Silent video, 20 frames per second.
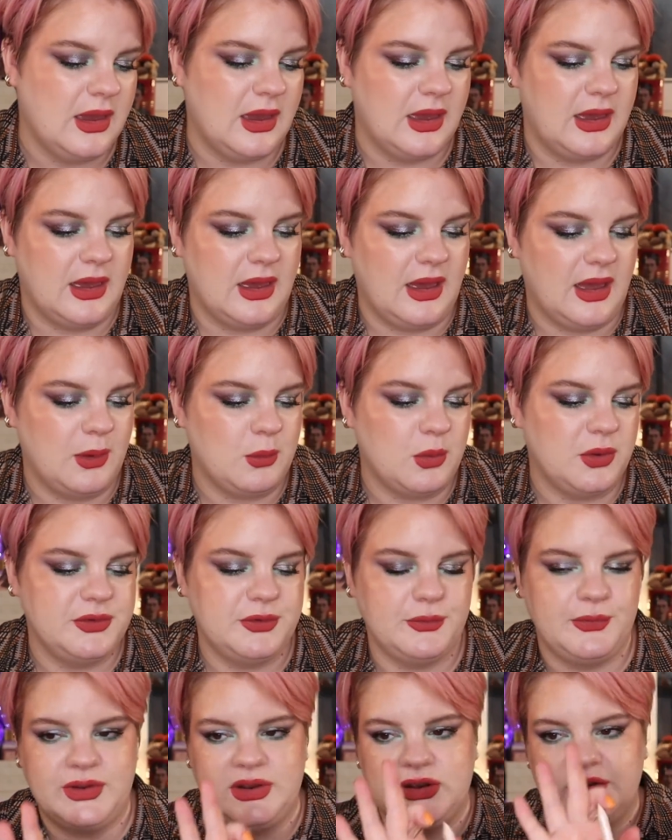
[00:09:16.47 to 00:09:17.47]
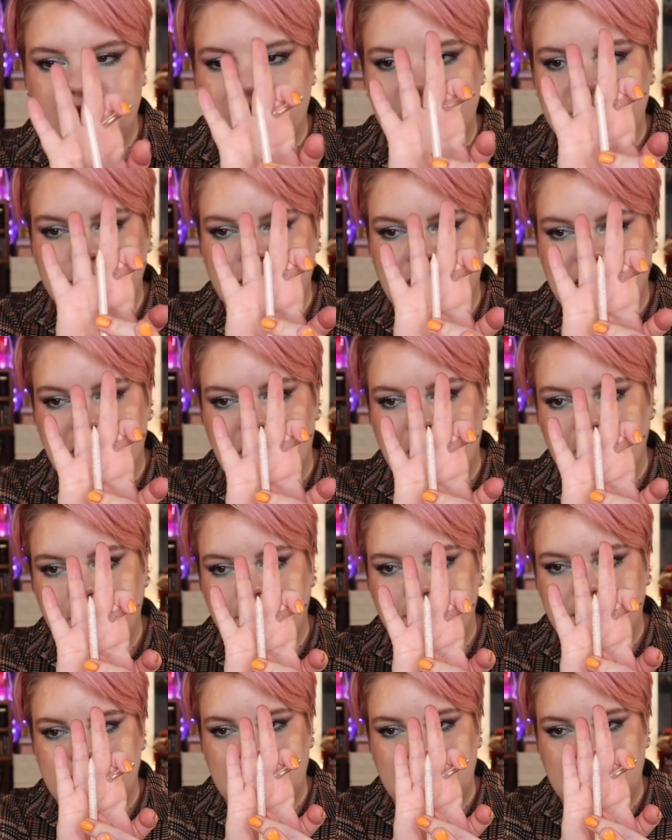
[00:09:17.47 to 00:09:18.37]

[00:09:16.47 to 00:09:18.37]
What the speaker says: I want to finish this one up.